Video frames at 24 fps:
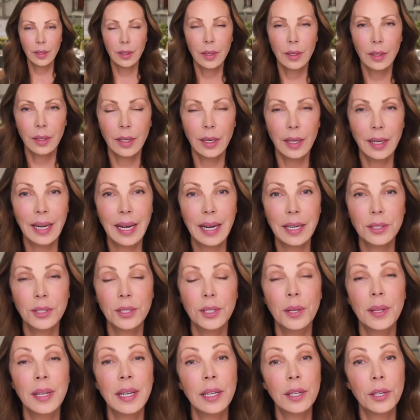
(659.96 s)
Connect to
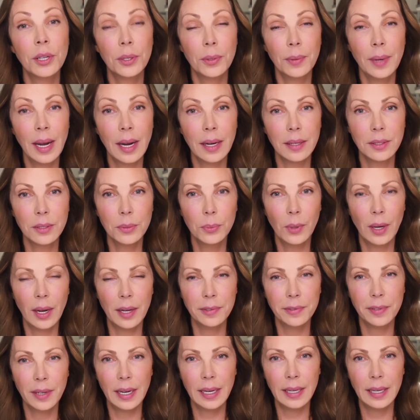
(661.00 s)
the correct Wi-Fi